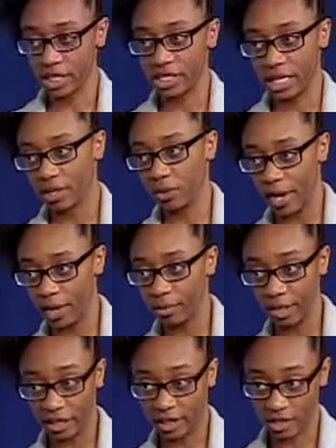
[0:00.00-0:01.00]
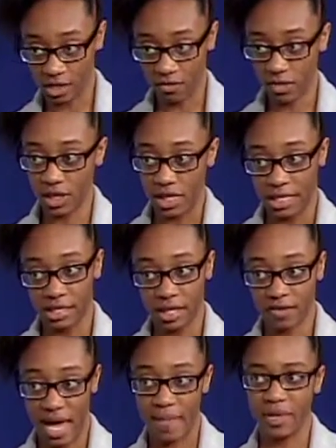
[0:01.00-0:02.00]
to stand around because of the things that
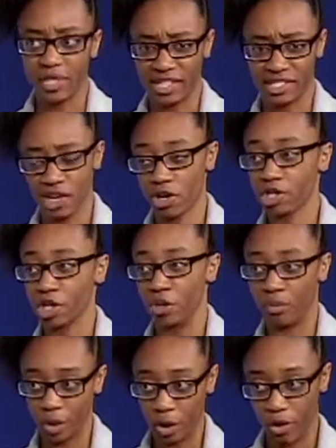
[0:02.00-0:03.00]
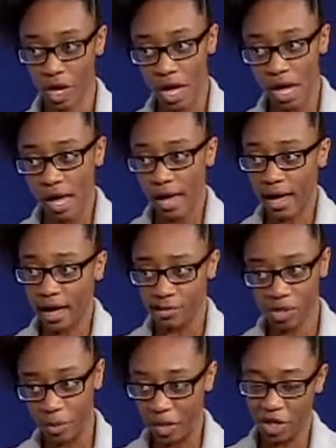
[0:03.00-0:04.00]
have happened, like Derek Turnbow
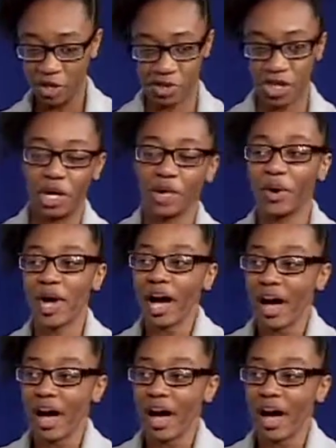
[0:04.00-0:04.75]
so many years ago.